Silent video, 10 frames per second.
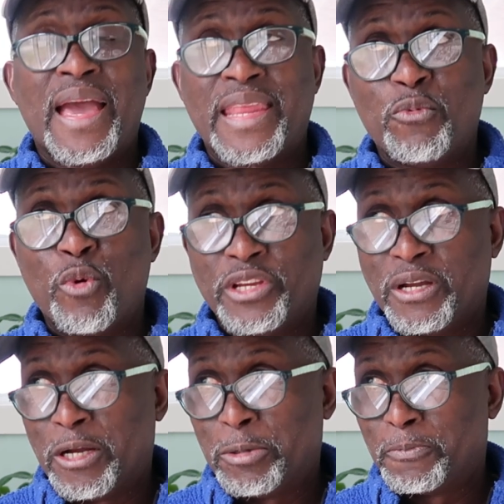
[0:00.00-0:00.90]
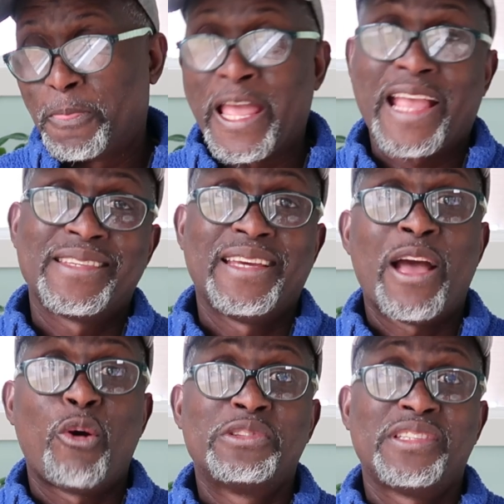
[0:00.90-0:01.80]
and I want to, like I said,
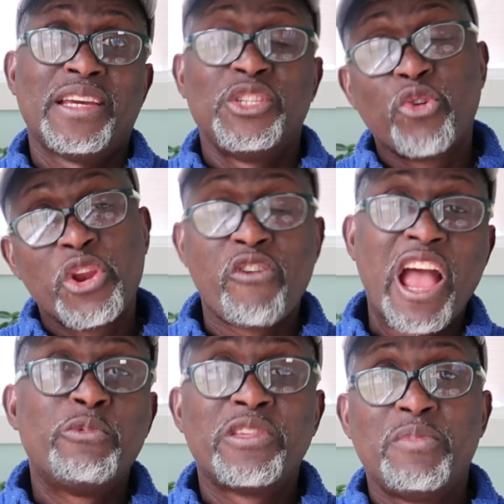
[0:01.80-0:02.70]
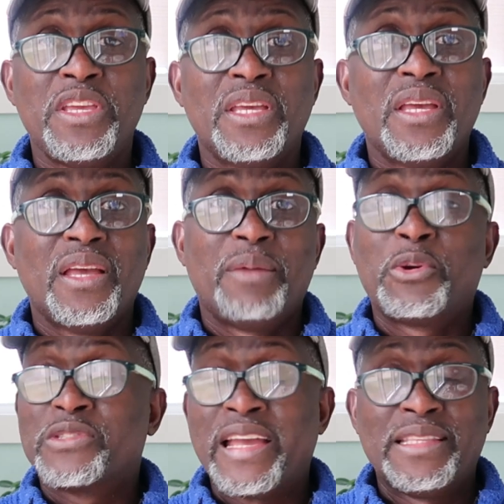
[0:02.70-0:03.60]
I always say, enjoy the ride with me,
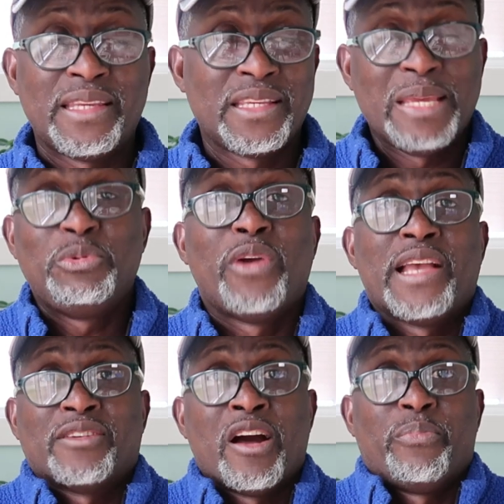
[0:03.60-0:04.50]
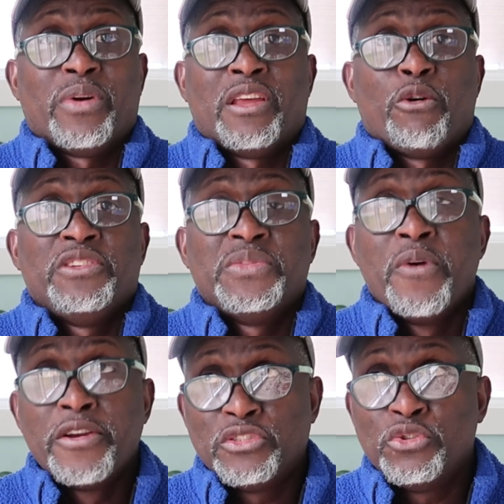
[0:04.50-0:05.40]
because I intend to keep you guys up on how these
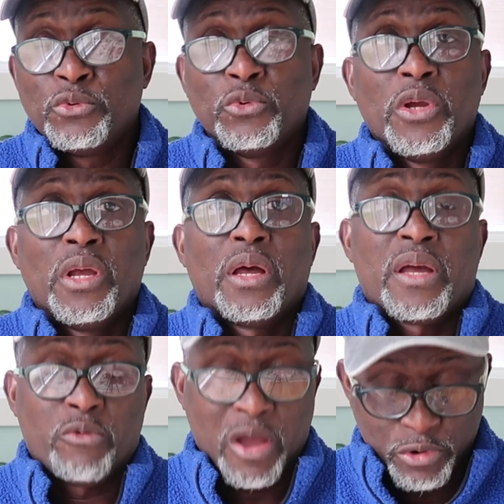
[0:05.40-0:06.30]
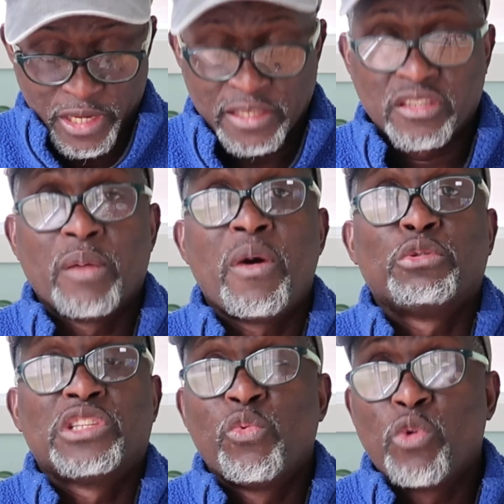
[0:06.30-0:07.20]
birds do. I want to get some
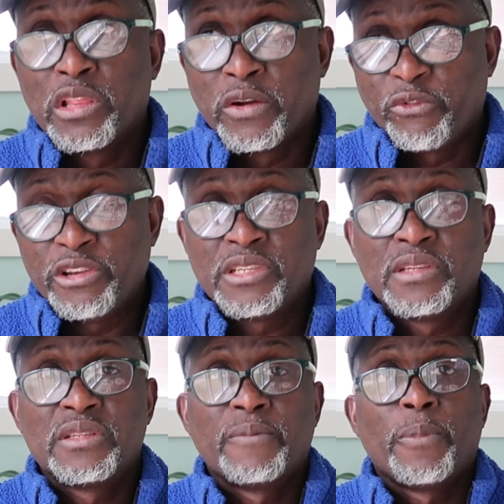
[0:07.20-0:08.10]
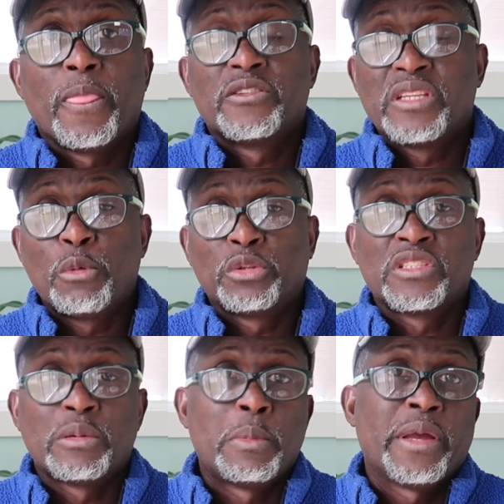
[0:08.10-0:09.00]
out to the one-off races, some out
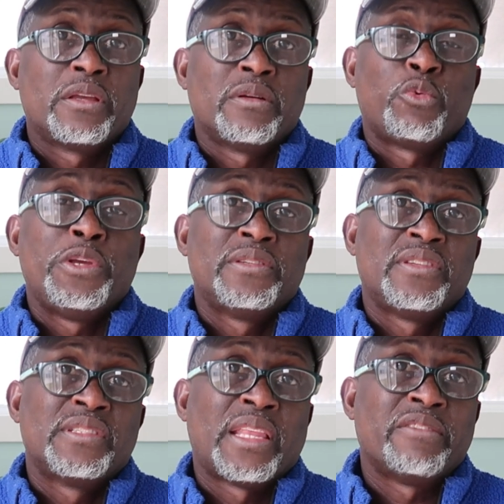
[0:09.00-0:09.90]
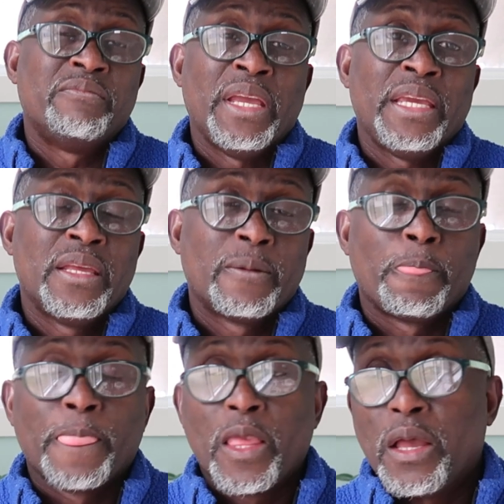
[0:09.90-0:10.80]
to some of my acquaintances that I've made.
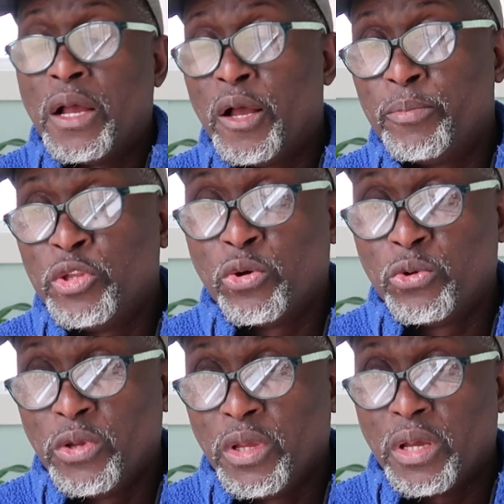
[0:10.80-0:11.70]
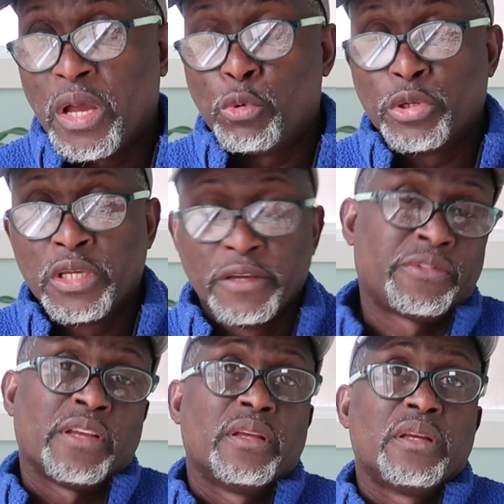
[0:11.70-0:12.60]
You know, I want
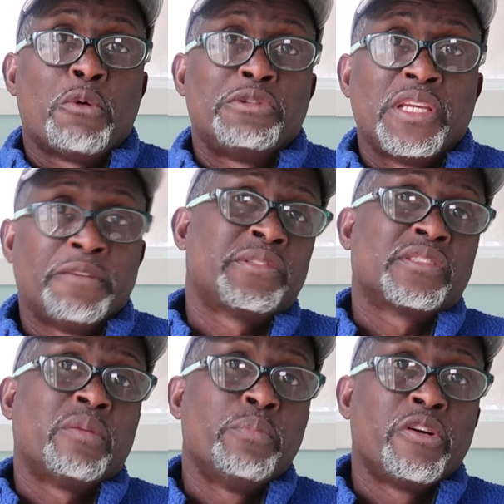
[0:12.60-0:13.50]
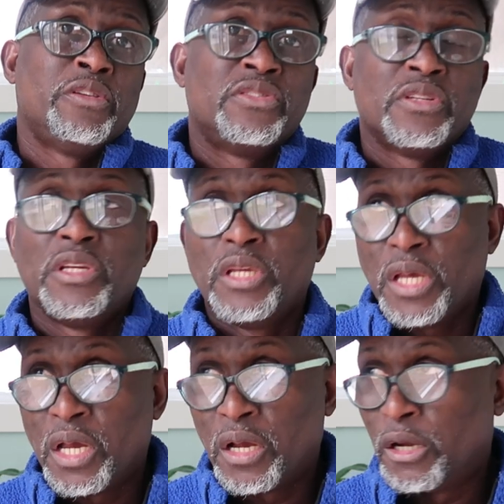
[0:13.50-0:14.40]
to gift some birds.
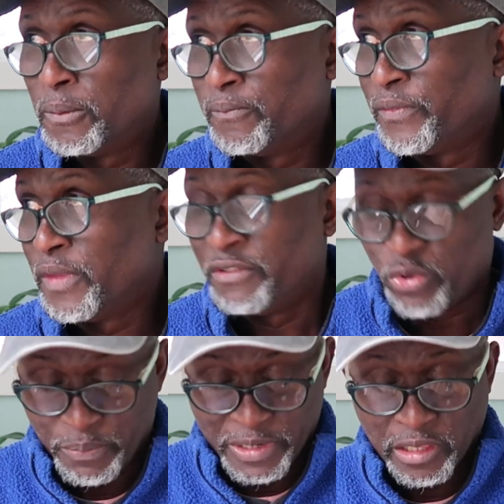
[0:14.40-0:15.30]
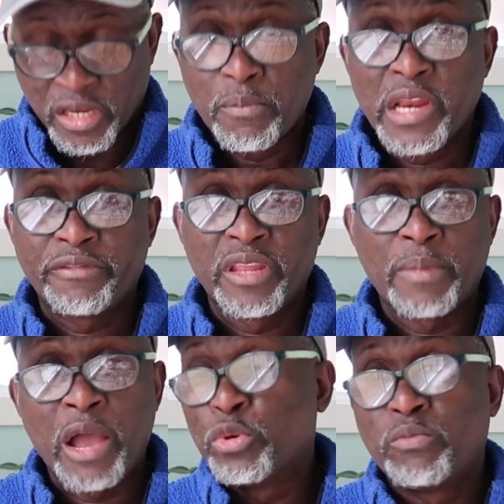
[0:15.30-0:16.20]
Even though I paid a lot of money for
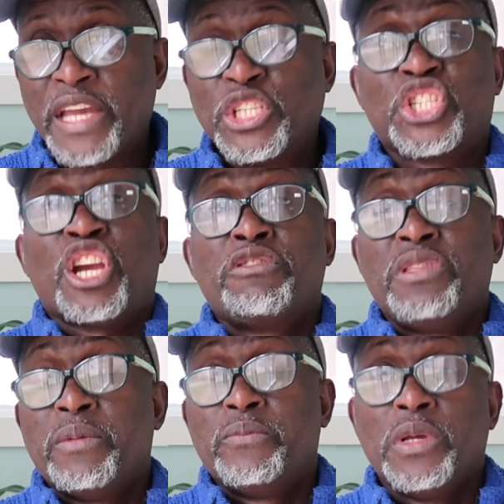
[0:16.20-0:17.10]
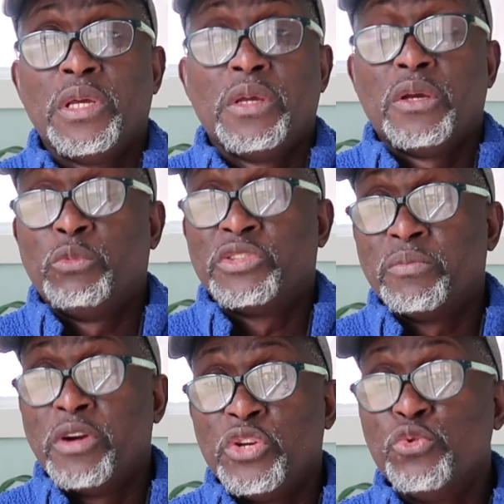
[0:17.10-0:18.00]
them, I wouldn't mind sharing them with
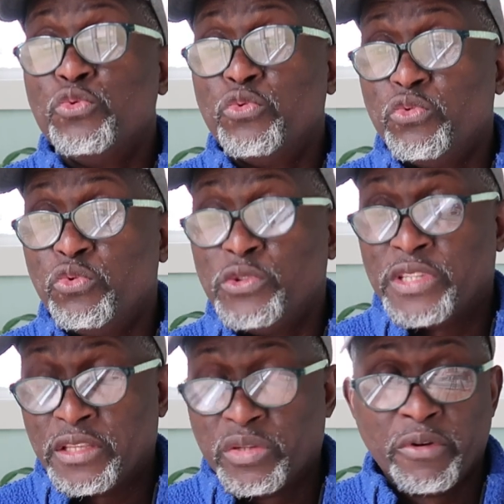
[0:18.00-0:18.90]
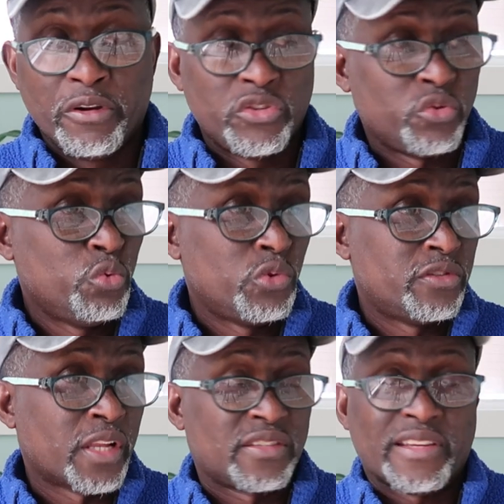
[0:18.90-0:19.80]
somebody who's into the birds,
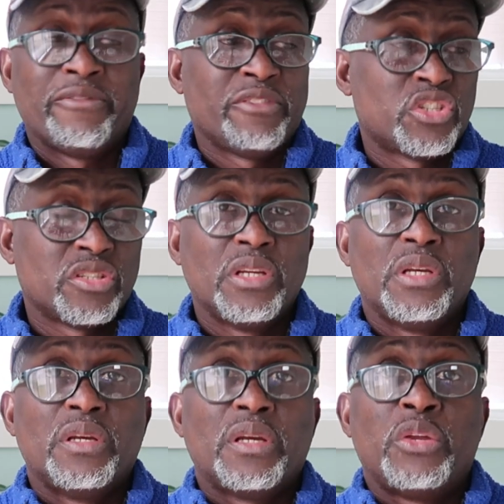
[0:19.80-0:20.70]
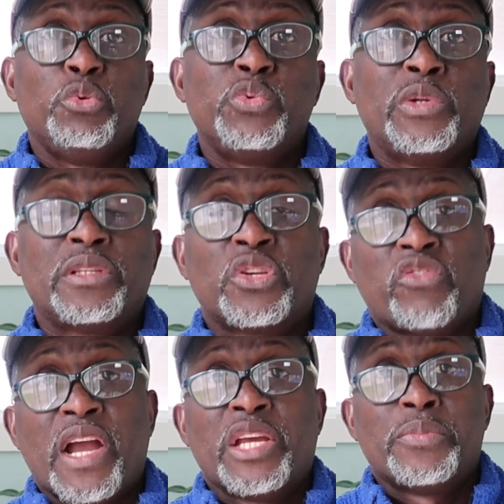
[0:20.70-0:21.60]
who's not selfish, and who's willing to
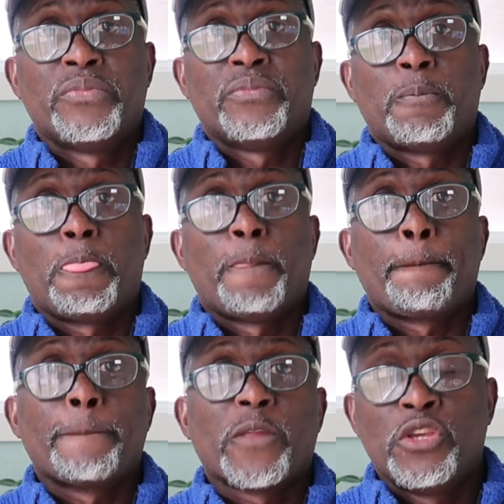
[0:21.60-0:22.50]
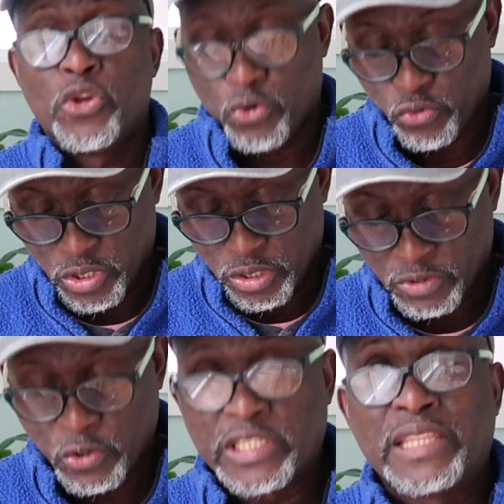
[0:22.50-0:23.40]
try them. You know,
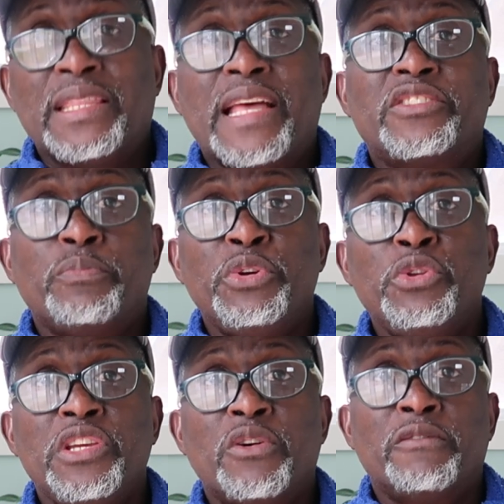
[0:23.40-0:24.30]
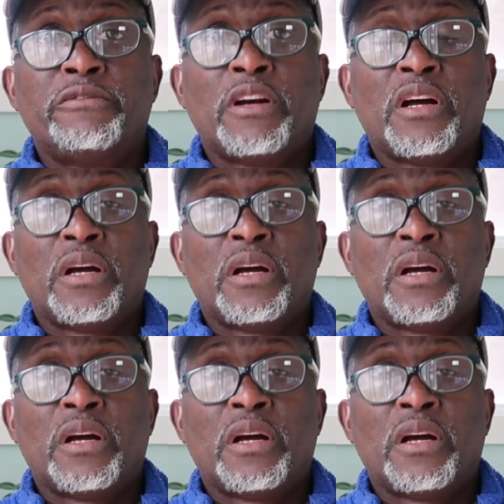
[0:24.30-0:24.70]
because I think that's the beauty of